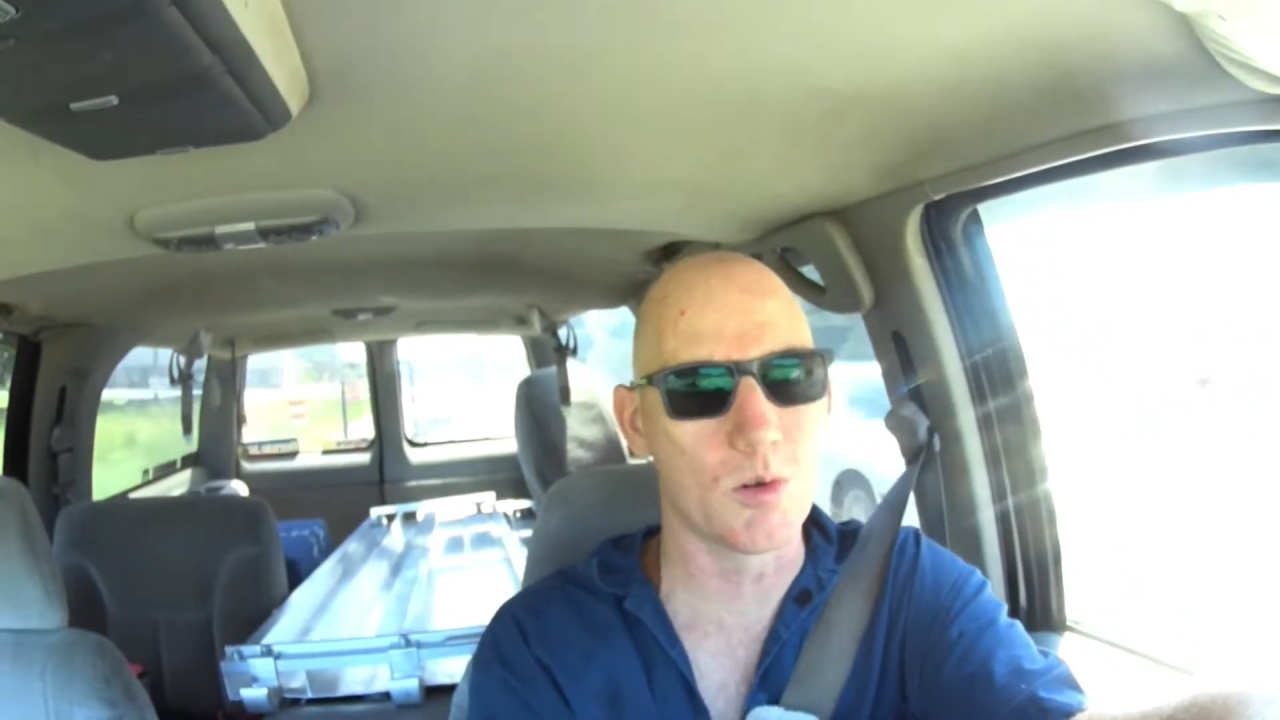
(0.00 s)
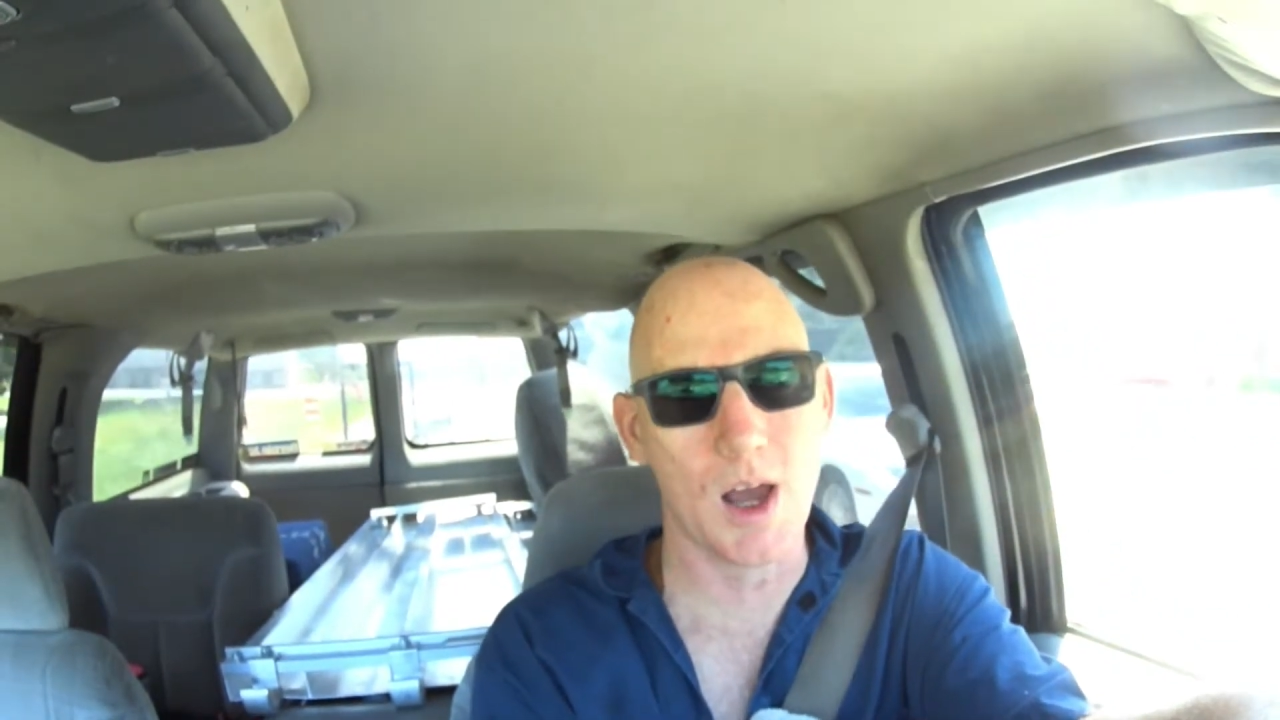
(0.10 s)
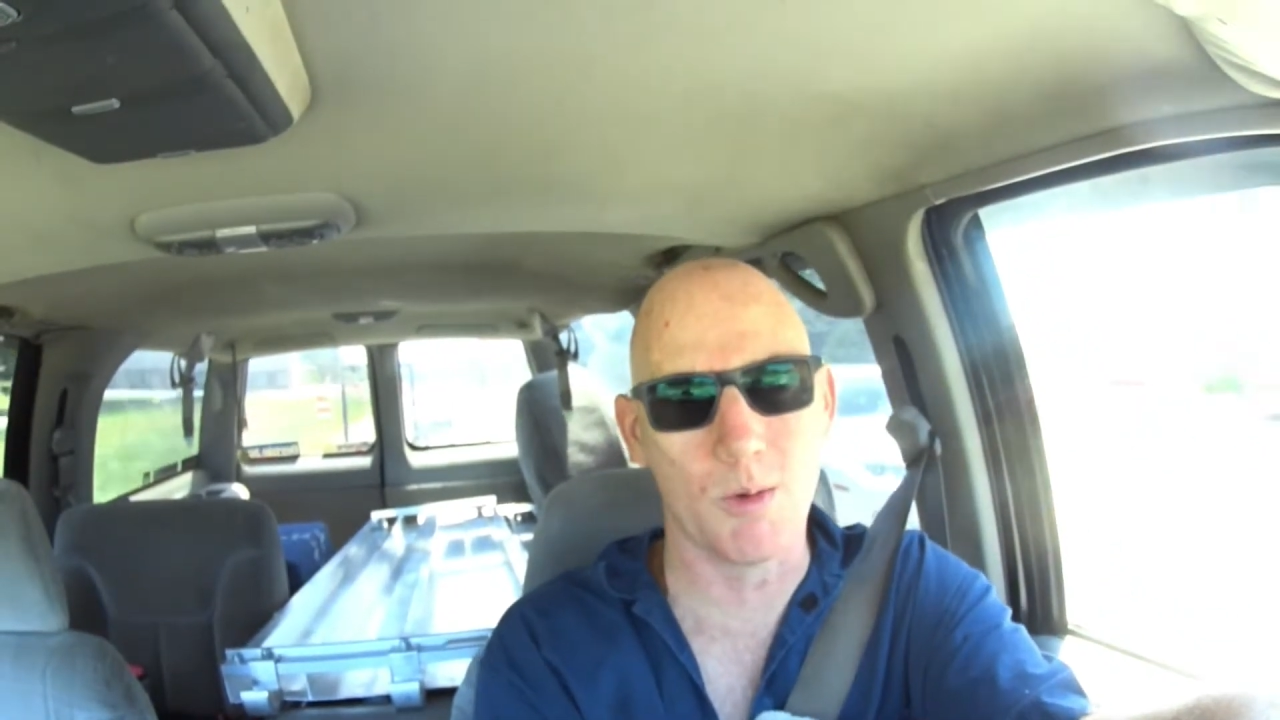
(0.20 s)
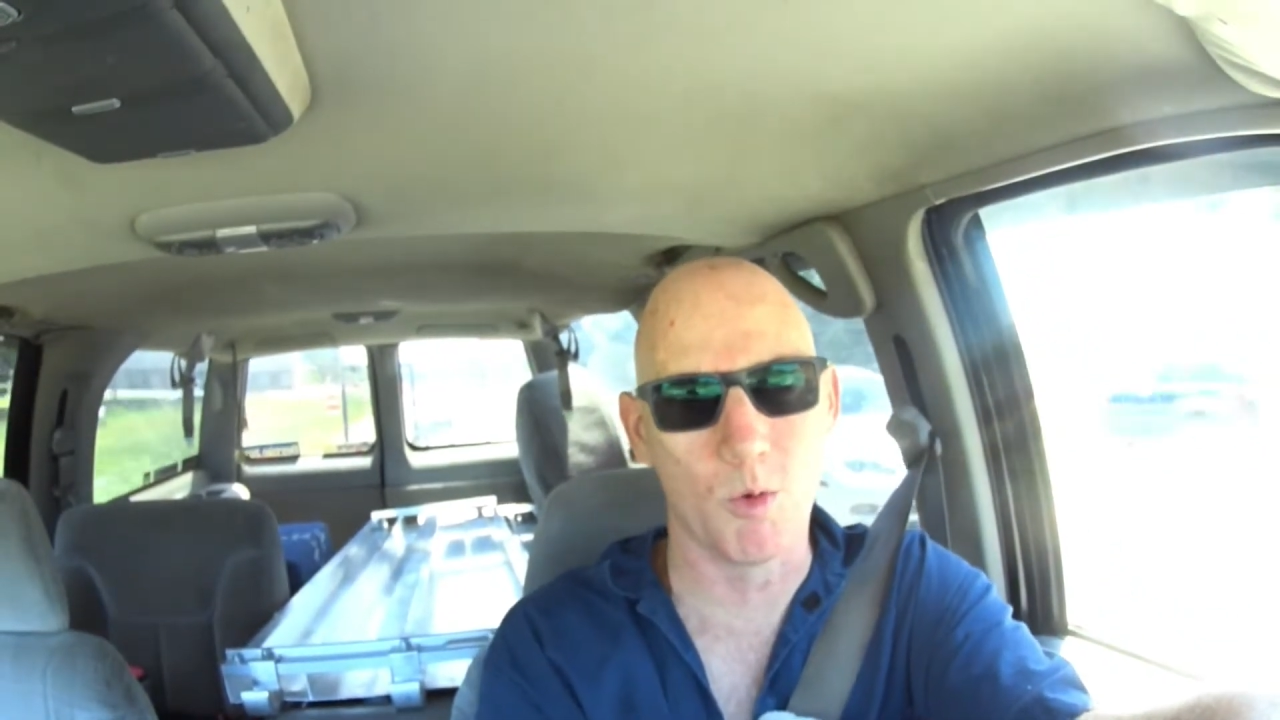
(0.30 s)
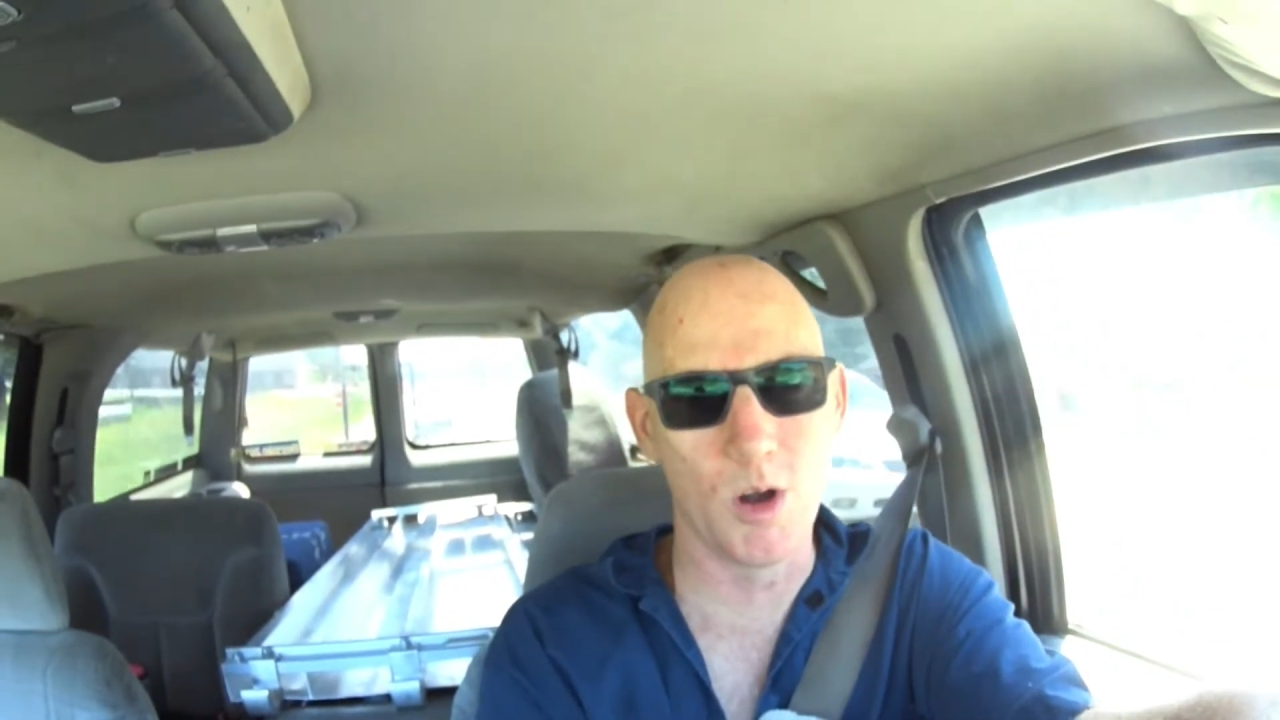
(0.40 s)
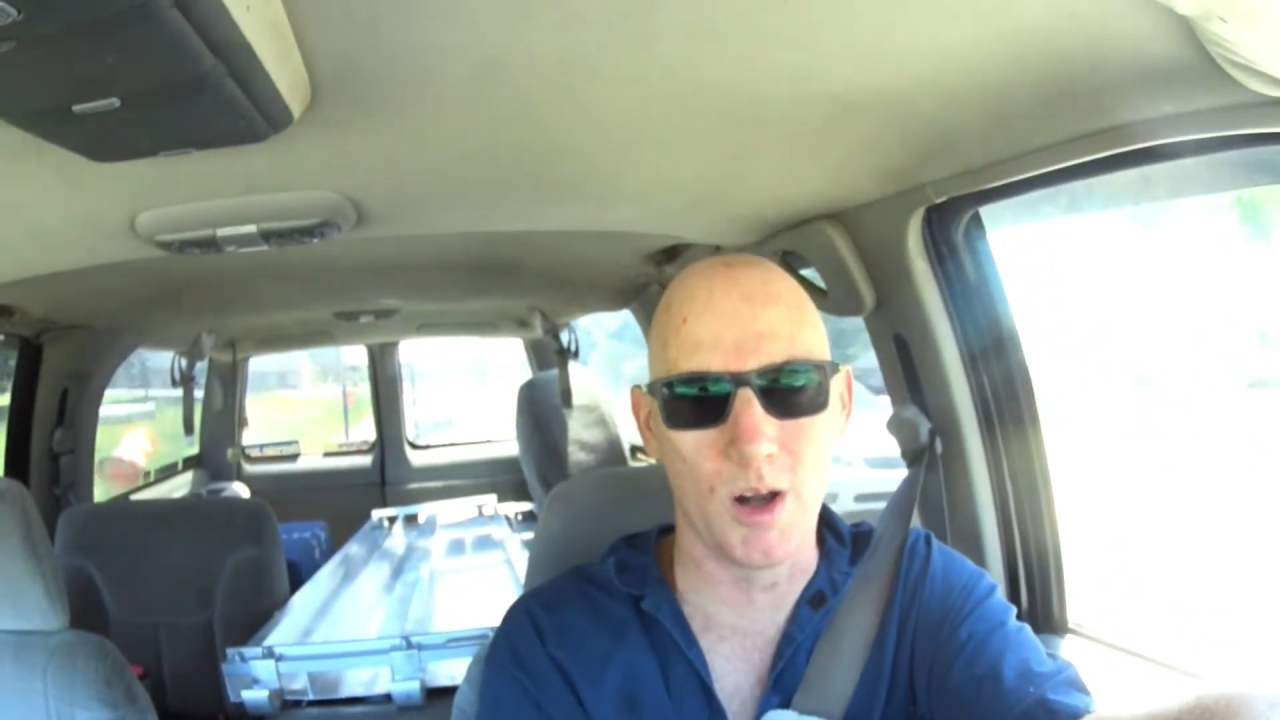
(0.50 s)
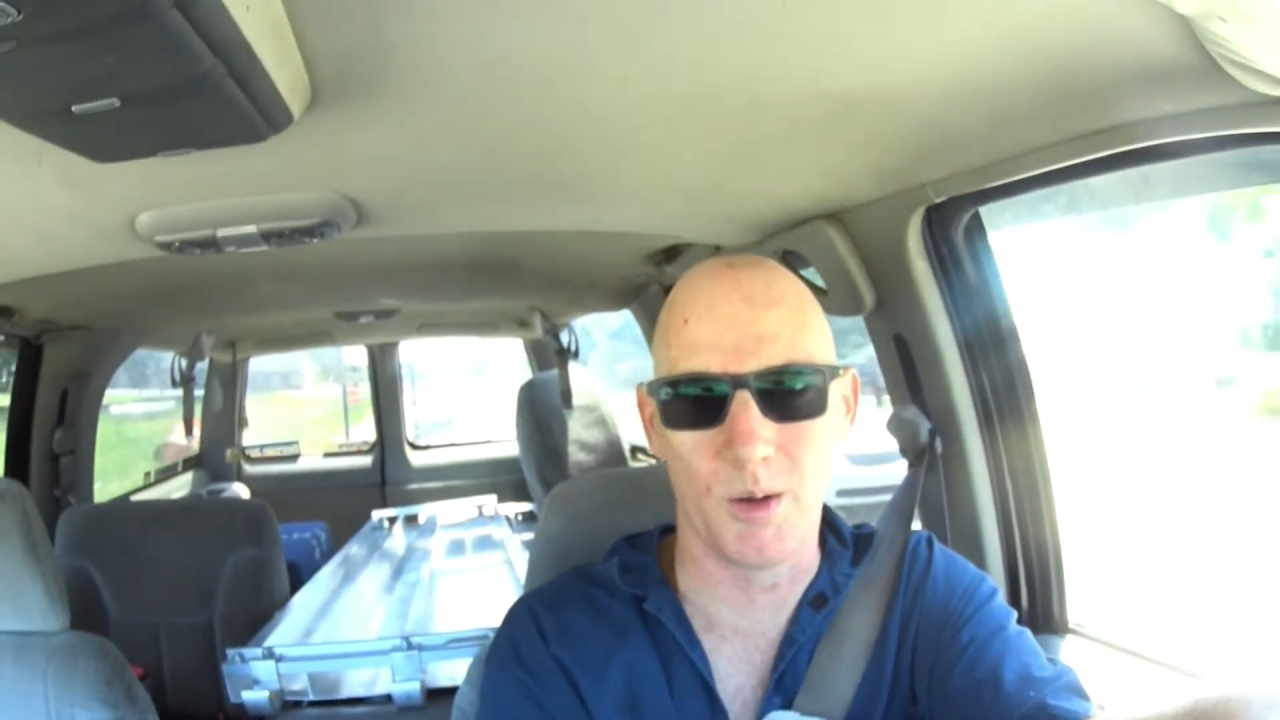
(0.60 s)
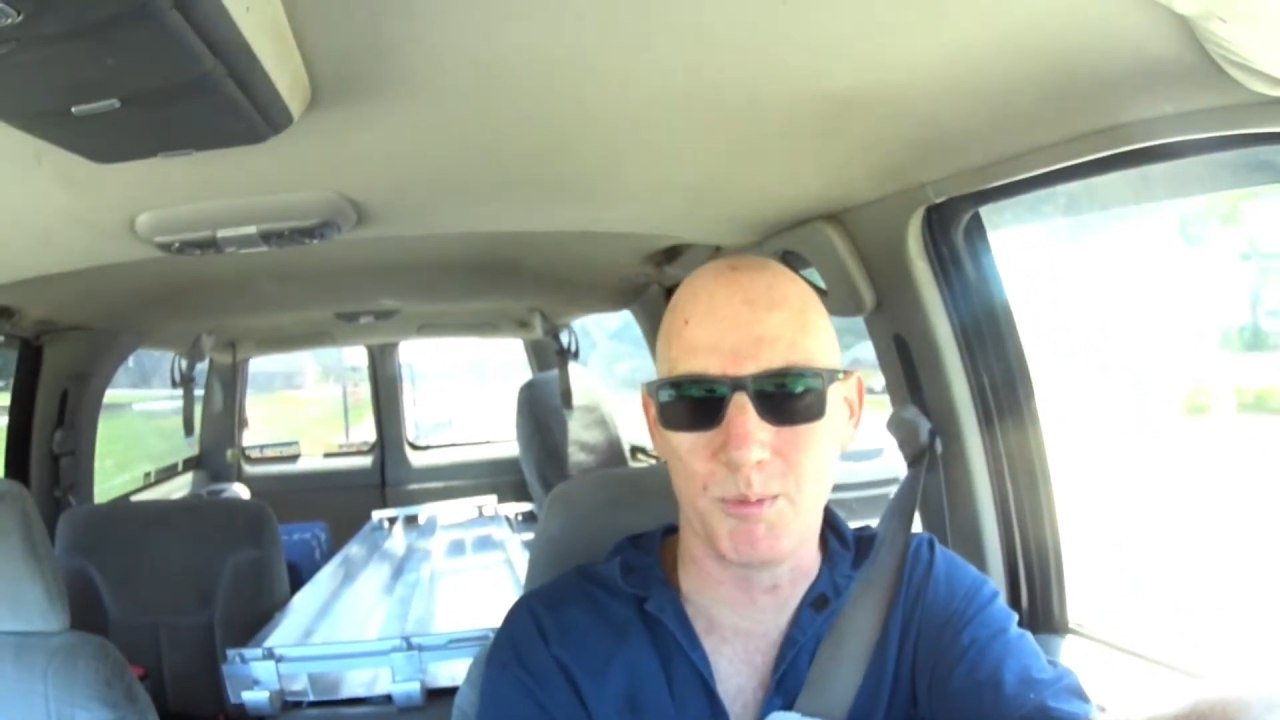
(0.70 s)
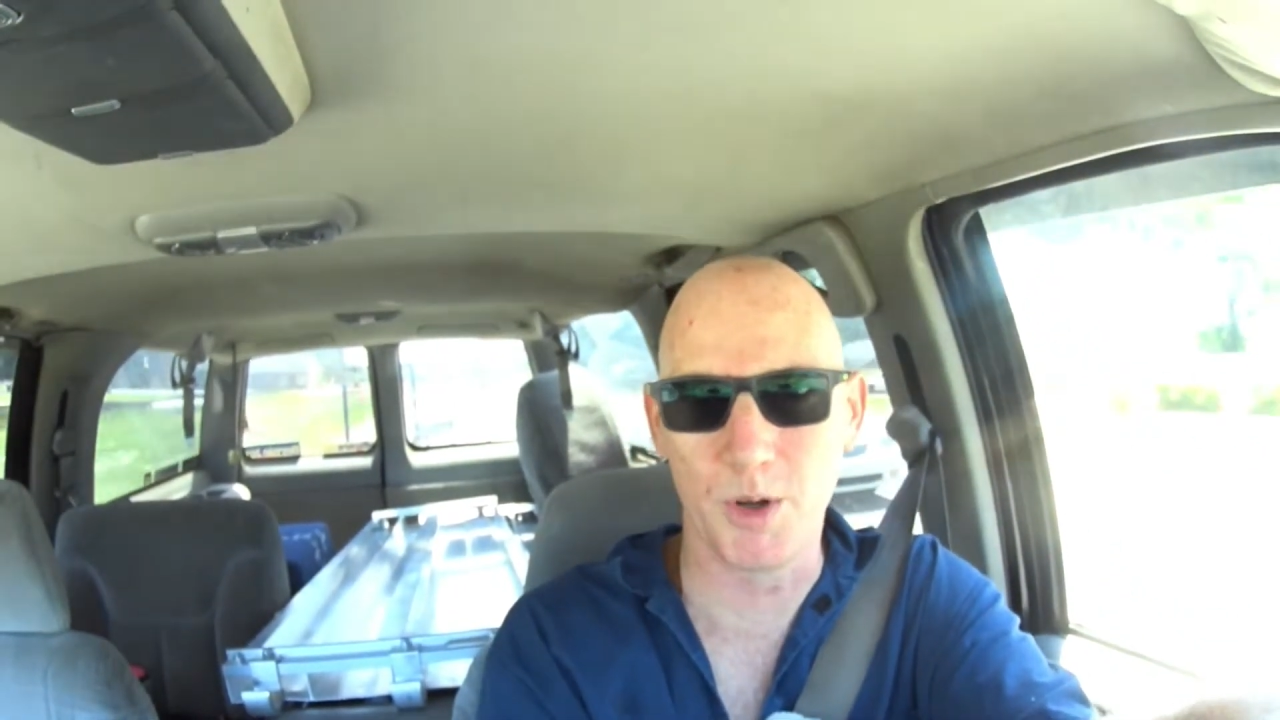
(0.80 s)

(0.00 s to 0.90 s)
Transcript: rotten wood and